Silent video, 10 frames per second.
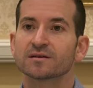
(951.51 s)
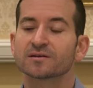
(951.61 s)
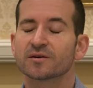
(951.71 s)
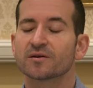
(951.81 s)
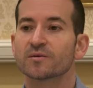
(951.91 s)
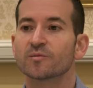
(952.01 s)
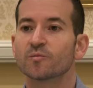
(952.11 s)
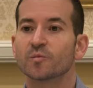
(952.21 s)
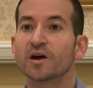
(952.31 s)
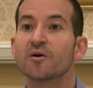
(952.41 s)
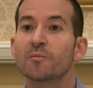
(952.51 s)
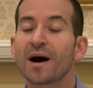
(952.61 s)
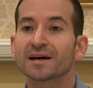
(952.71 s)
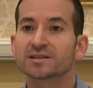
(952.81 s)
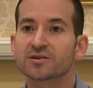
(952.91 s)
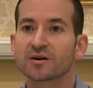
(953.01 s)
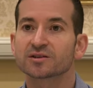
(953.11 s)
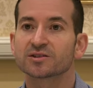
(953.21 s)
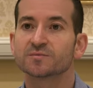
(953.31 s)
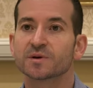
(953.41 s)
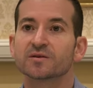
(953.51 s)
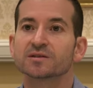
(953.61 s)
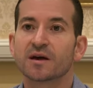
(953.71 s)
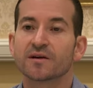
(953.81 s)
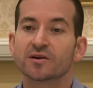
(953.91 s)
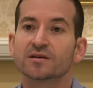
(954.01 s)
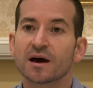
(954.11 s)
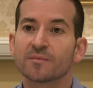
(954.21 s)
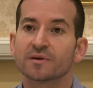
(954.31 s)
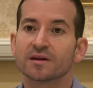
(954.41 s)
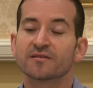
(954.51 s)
So we don't buy stocks just because they're a good company.